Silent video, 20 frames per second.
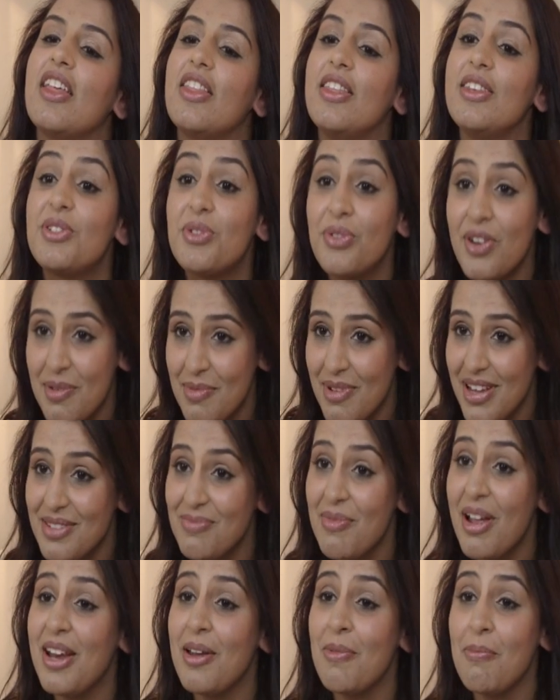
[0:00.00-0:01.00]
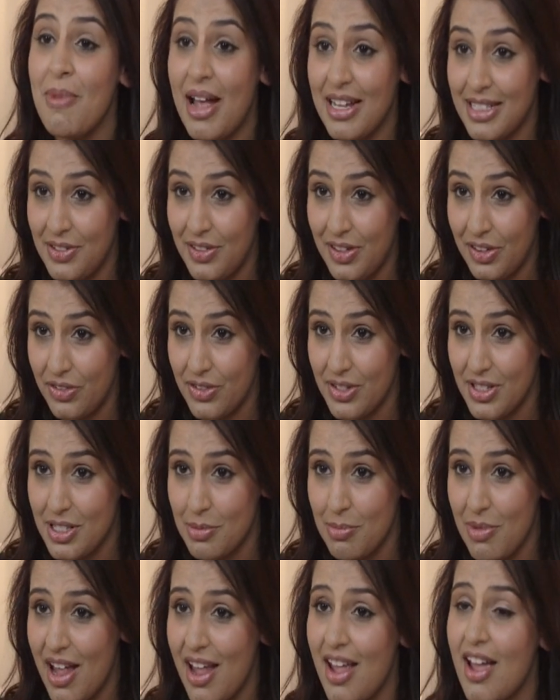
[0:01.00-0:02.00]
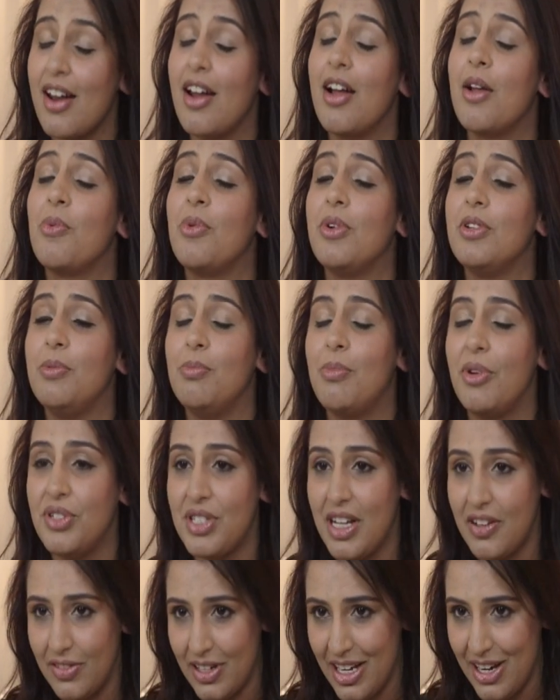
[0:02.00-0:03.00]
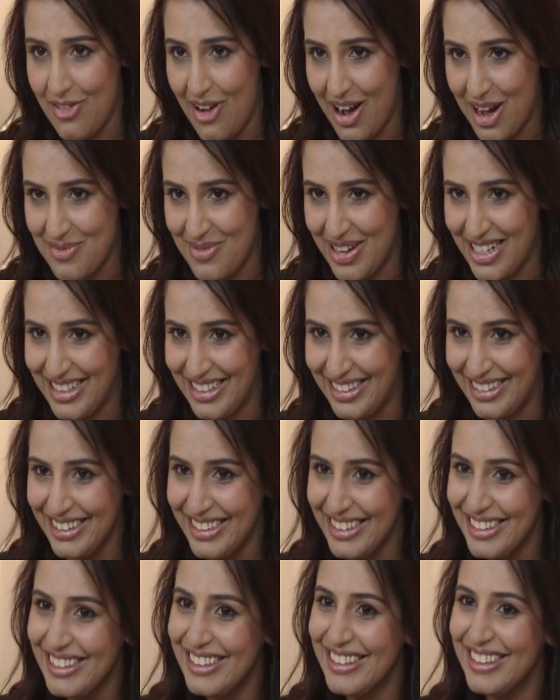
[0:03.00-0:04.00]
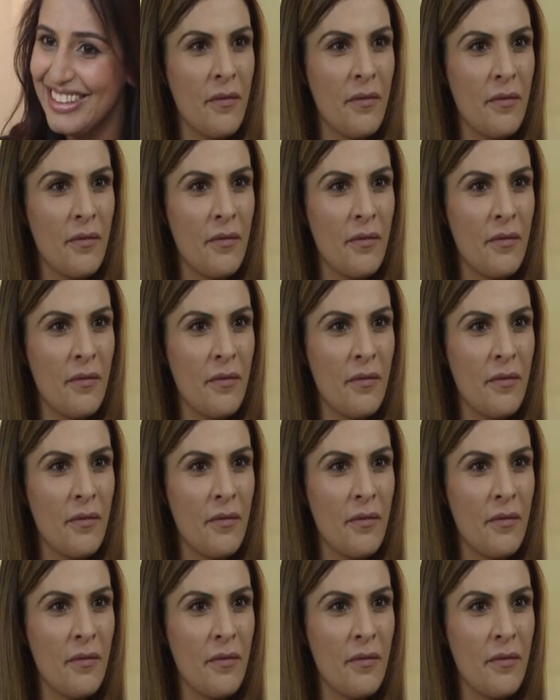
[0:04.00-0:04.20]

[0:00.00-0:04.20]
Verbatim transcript: This treatment has made a massive difference to me, and I would most definitely recommend it.